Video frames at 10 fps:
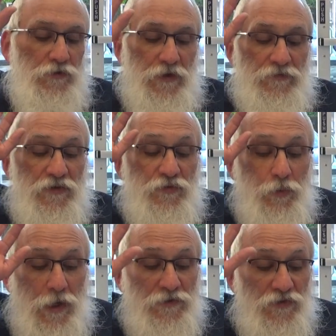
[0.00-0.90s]
They have this
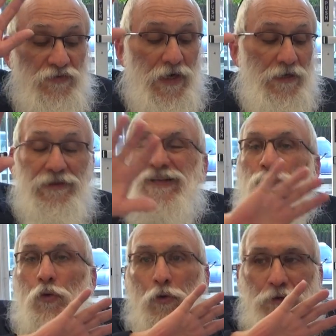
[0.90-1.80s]
one desire,
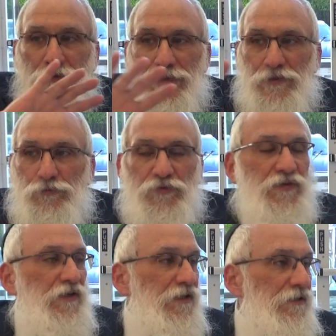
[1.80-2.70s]
that's all they're
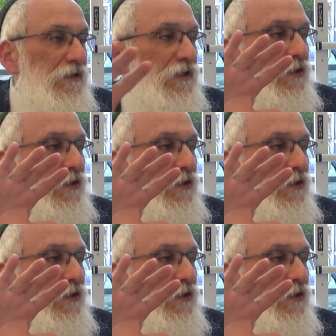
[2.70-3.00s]
interested in.